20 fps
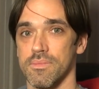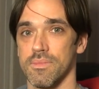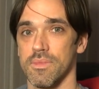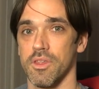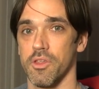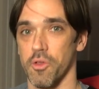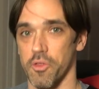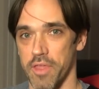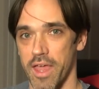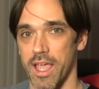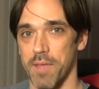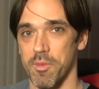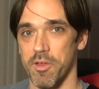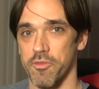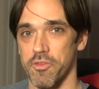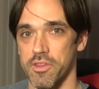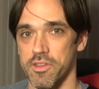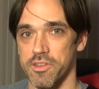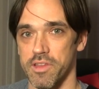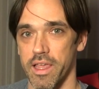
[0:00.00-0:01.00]
You'll thank me
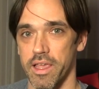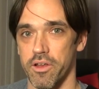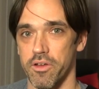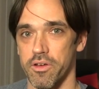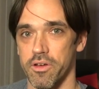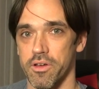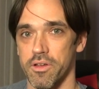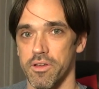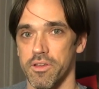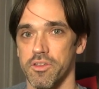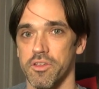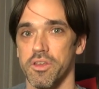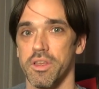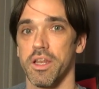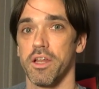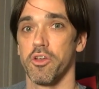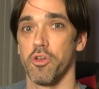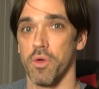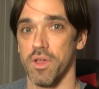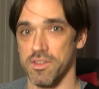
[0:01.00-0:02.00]
for this later. You need
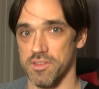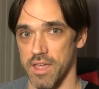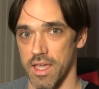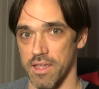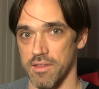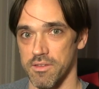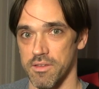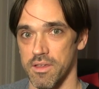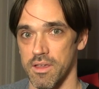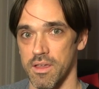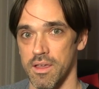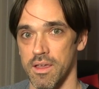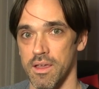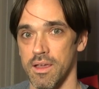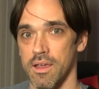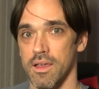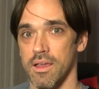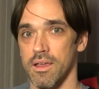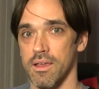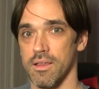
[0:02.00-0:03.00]
a noise gate.
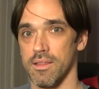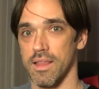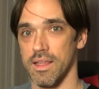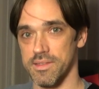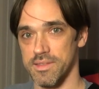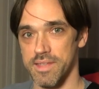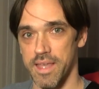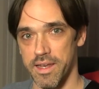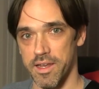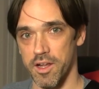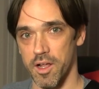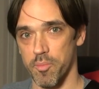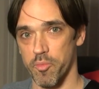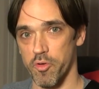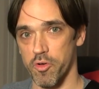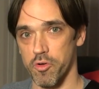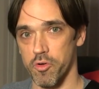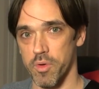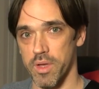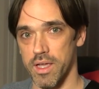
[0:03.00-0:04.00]
Let's set it up
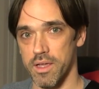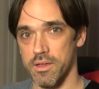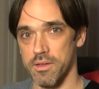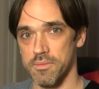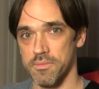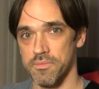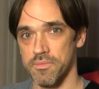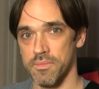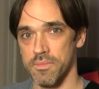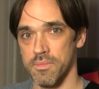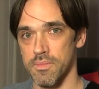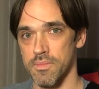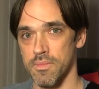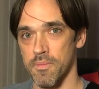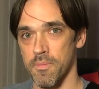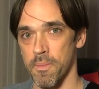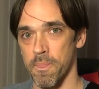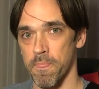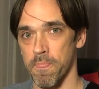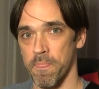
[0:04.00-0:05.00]
real quick.
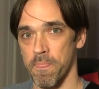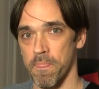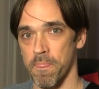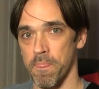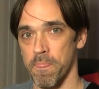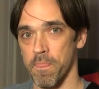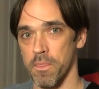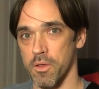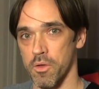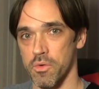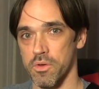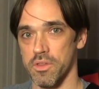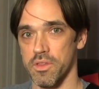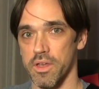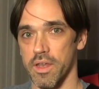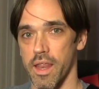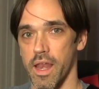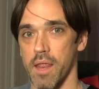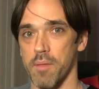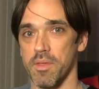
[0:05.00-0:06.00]
Go into the
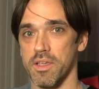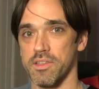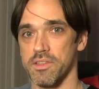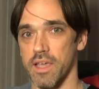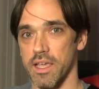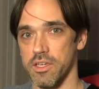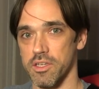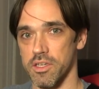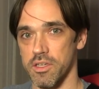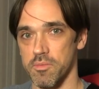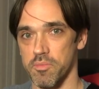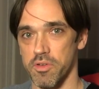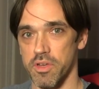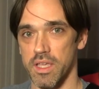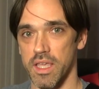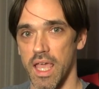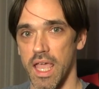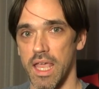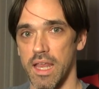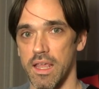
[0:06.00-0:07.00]
dynamics section, put a
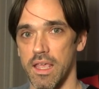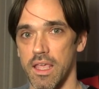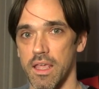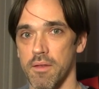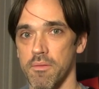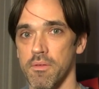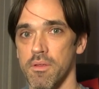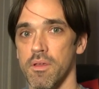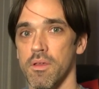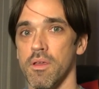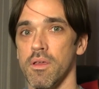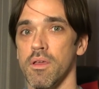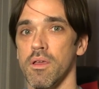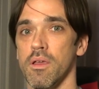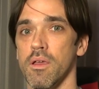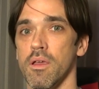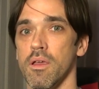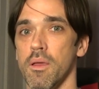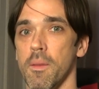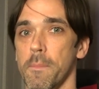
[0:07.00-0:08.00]
gate in,
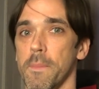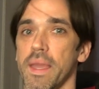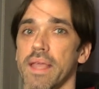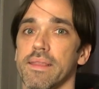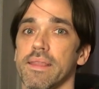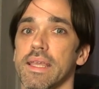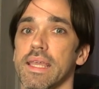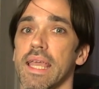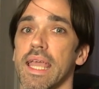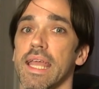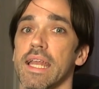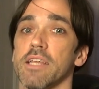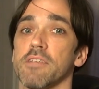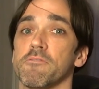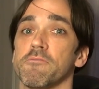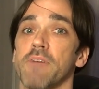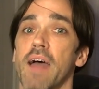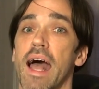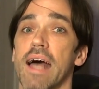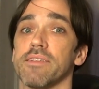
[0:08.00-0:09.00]
make the gate as
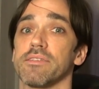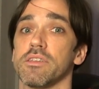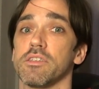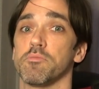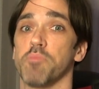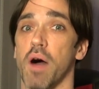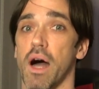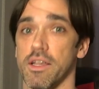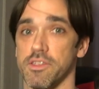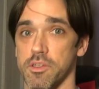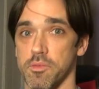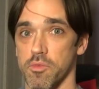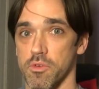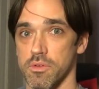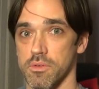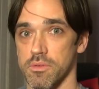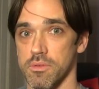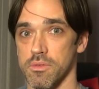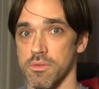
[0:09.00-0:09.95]
fast as possible.